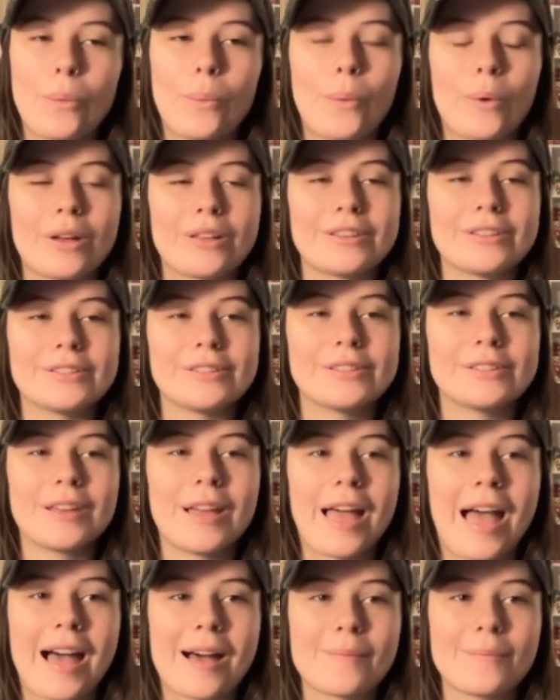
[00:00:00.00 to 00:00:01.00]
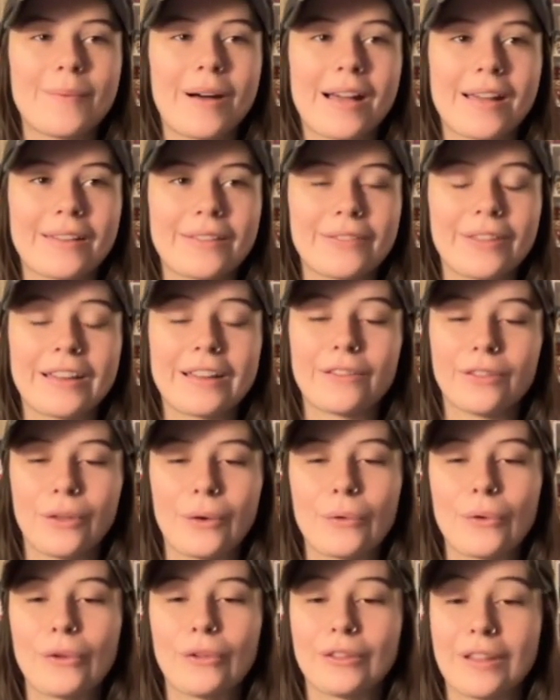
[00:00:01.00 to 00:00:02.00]
was at my like
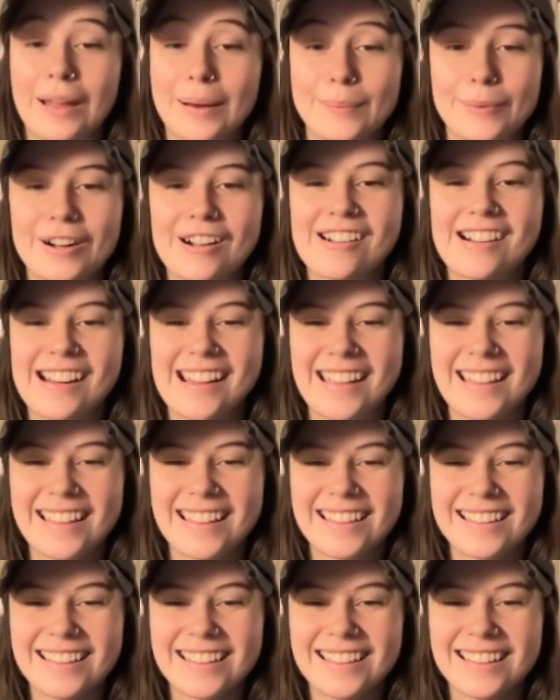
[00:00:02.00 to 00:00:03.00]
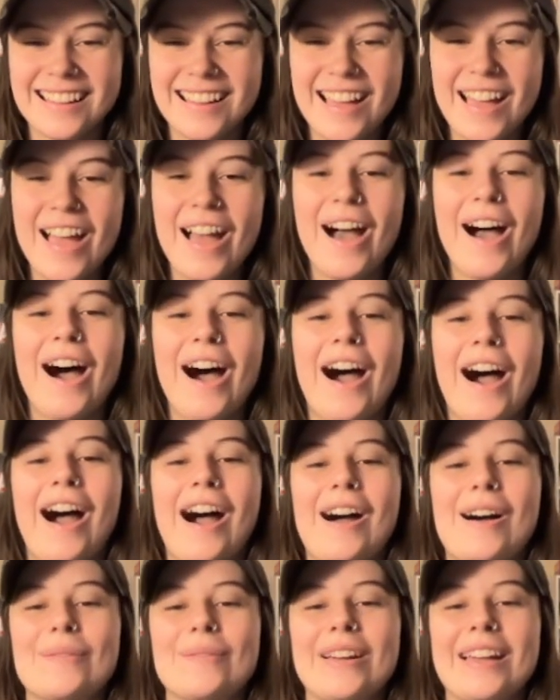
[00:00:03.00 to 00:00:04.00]
local library. Oh.
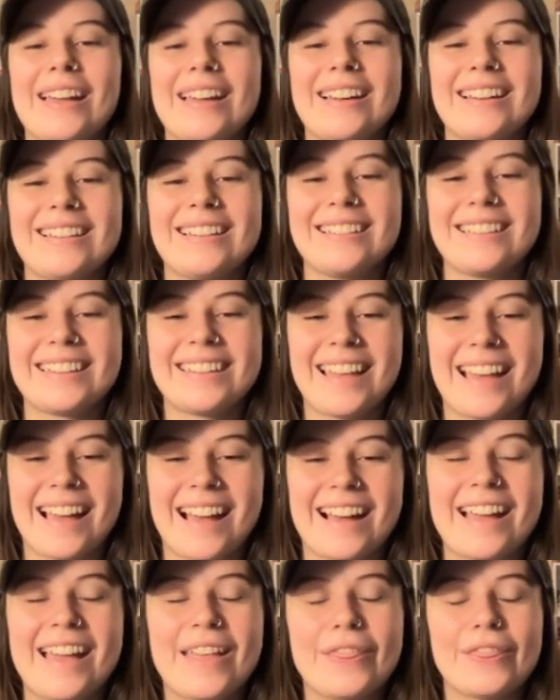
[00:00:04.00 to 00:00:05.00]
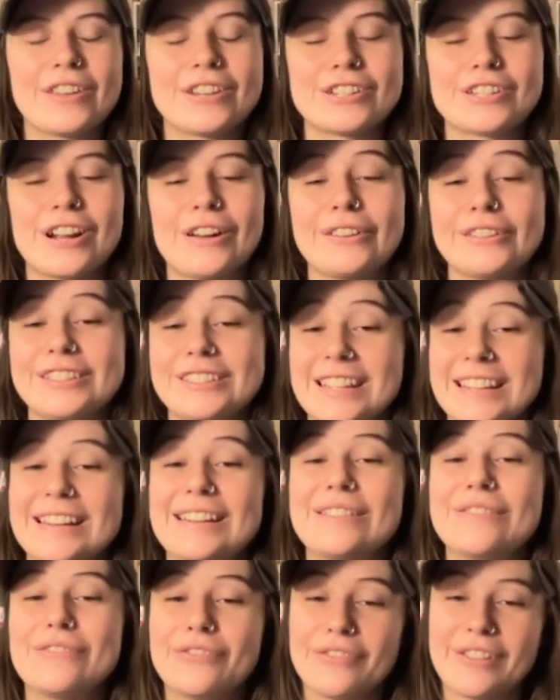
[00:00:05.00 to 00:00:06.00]
Um, yeah, and the shell
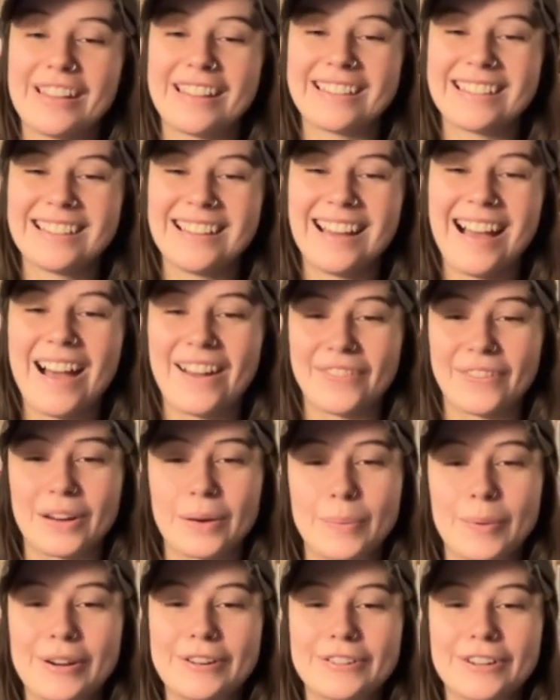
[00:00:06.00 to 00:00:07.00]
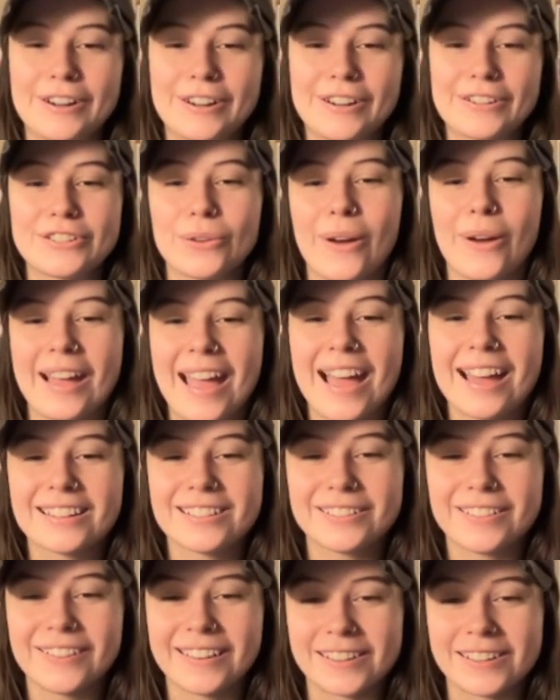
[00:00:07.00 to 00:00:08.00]
didn't fit on their printer, so I had
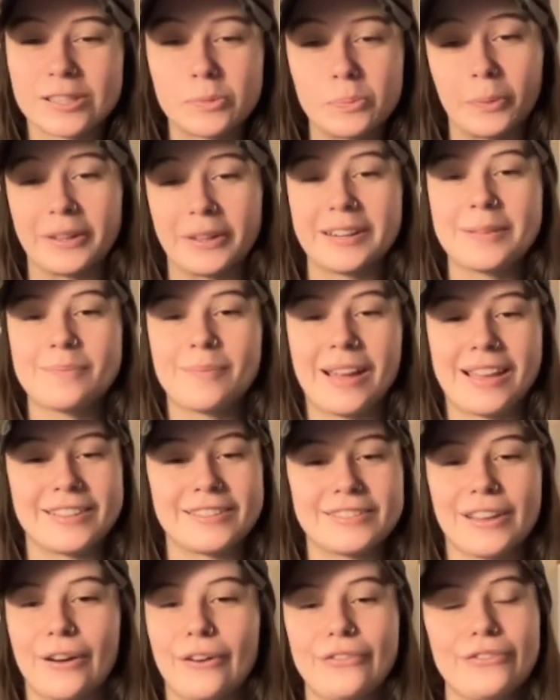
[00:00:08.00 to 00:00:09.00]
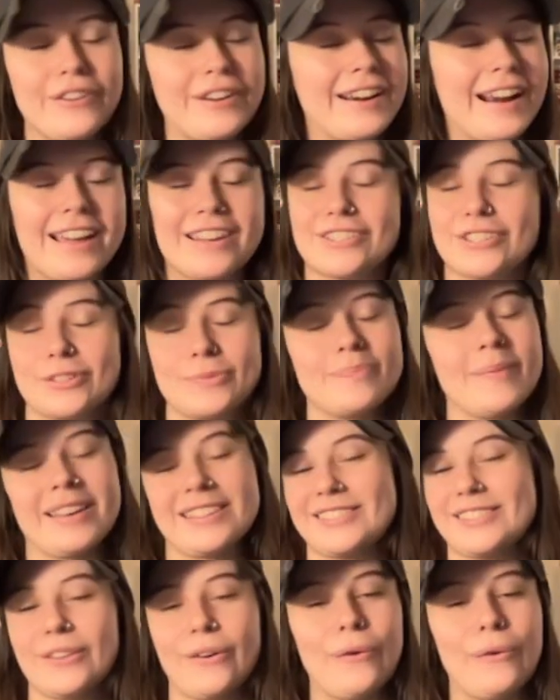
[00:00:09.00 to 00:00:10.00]
to like split it myself, and I just
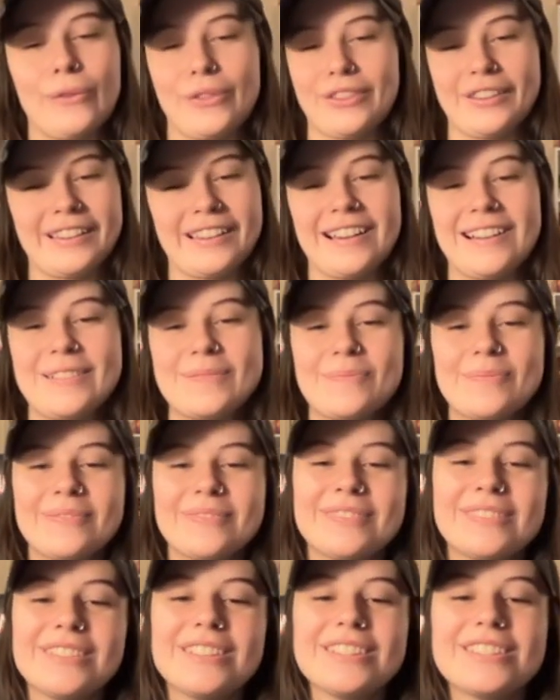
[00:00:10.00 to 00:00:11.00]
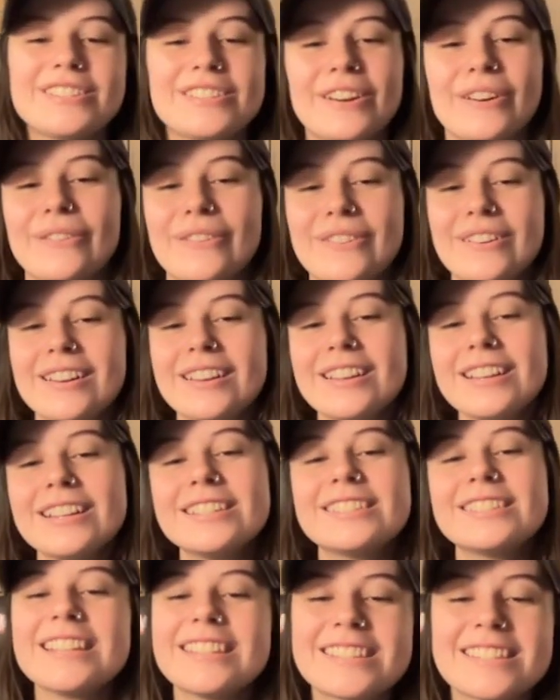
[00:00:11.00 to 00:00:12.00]
messed the whole thing up. So oh,
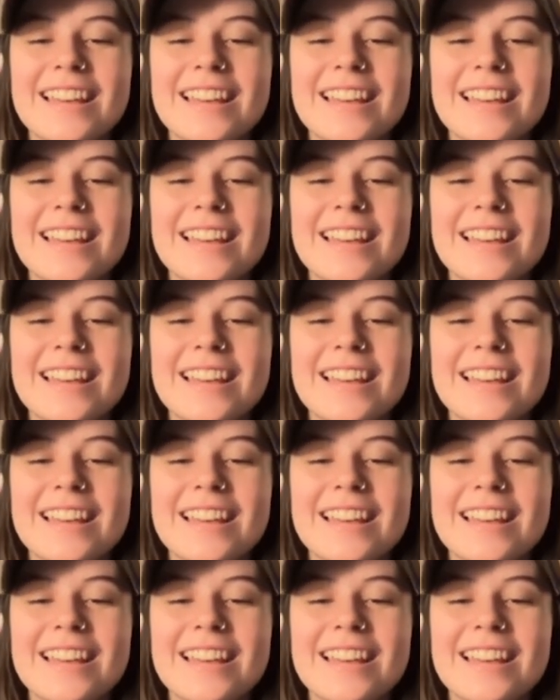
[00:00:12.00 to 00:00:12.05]
since